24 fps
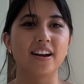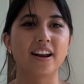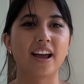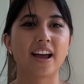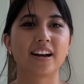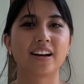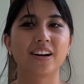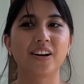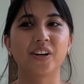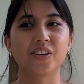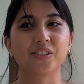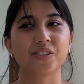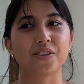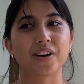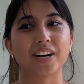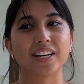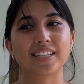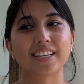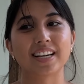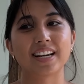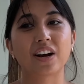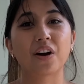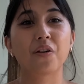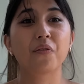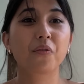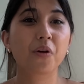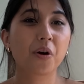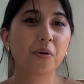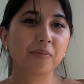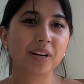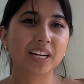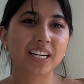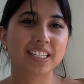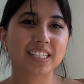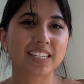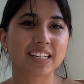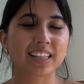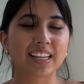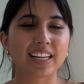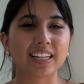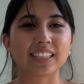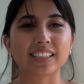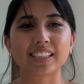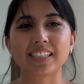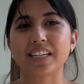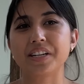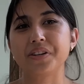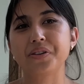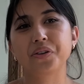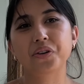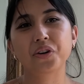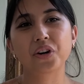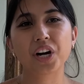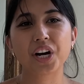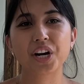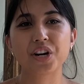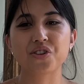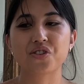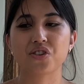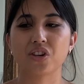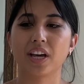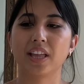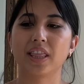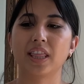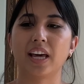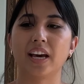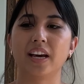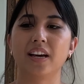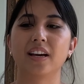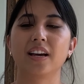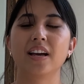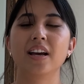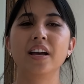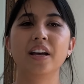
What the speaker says: And it also has like a romance and like a teen crush and like